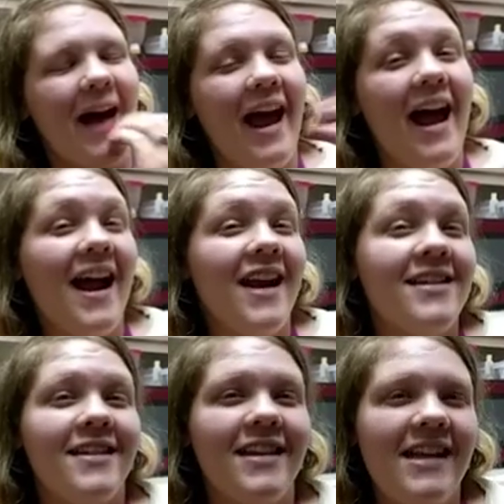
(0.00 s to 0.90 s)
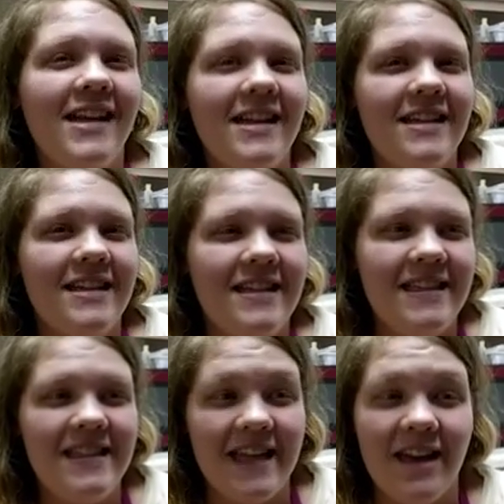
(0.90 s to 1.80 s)
actually
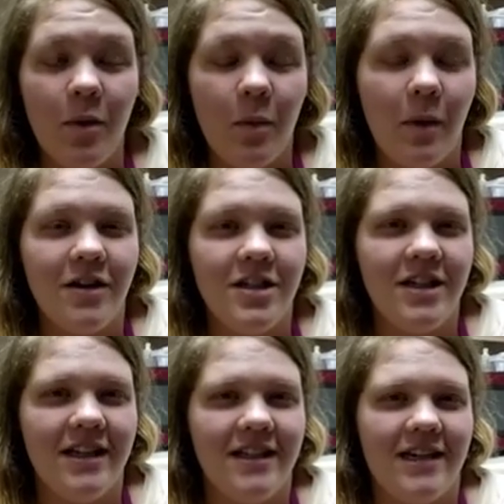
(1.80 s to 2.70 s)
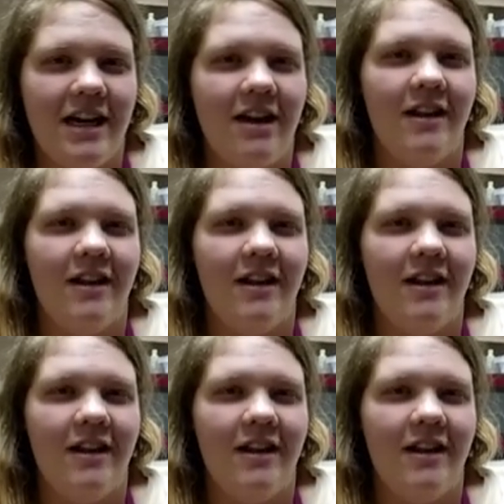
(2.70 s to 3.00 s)
didn't watch the entire